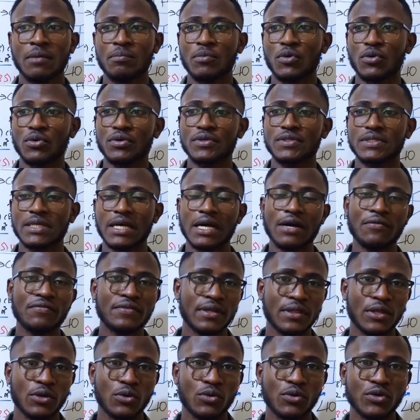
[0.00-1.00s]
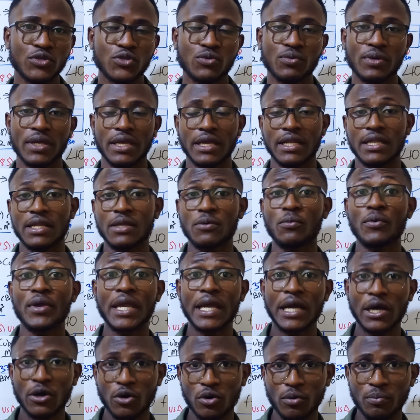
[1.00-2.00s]
because after the course
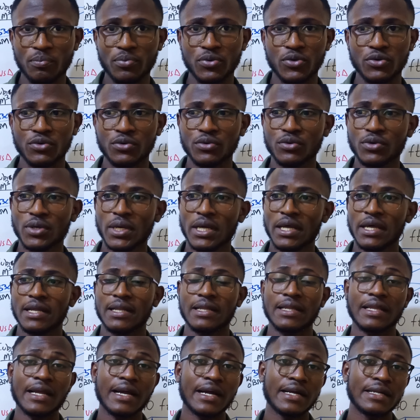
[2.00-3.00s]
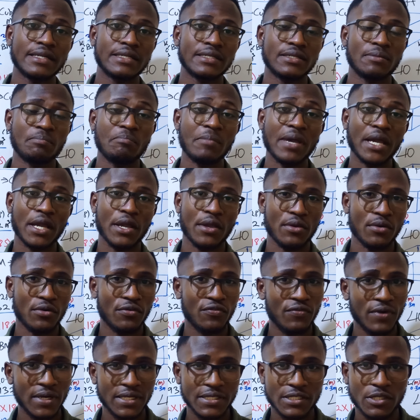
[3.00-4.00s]
we help you learn, make your
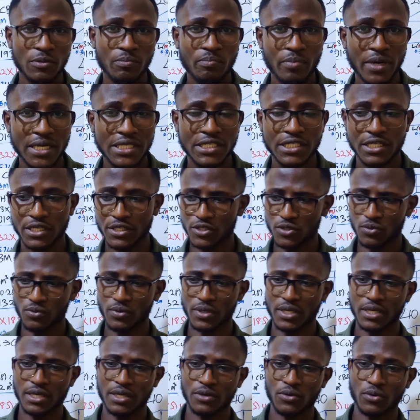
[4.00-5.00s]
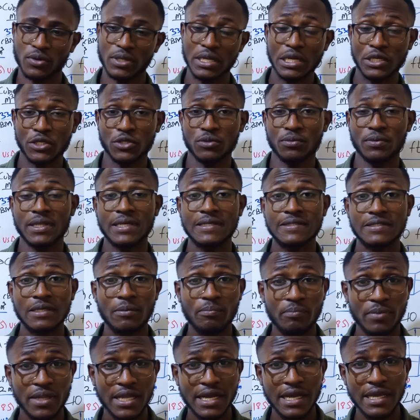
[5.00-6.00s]
first purchase, we connect you with a
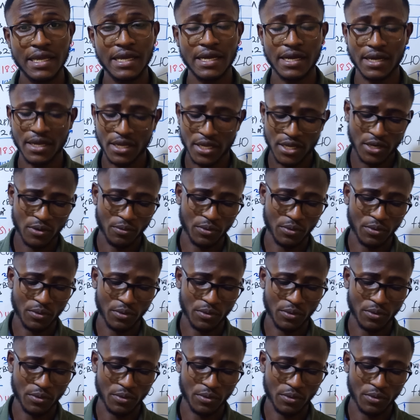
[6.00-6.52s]
supplier,